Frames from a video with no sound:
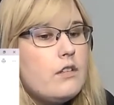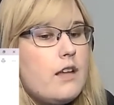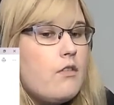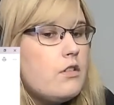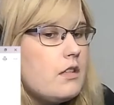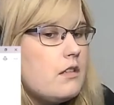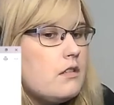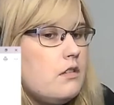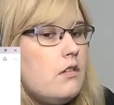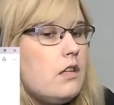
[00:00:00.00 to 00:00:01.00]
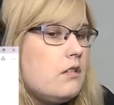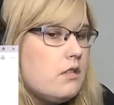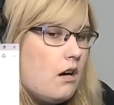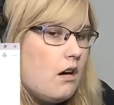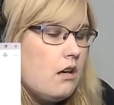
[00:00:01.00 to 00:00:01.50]
ever since you did
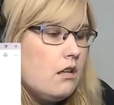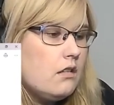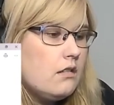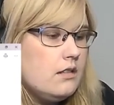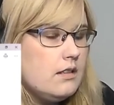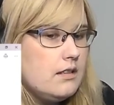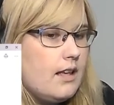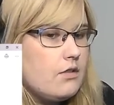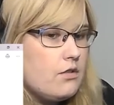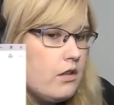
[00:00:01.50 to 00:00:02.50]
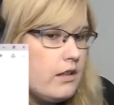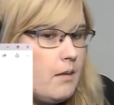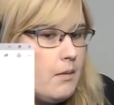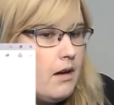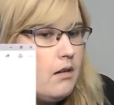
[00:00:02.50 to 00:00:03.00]
Saw, since that short came
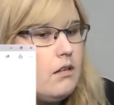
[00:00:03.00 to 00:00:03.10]
out.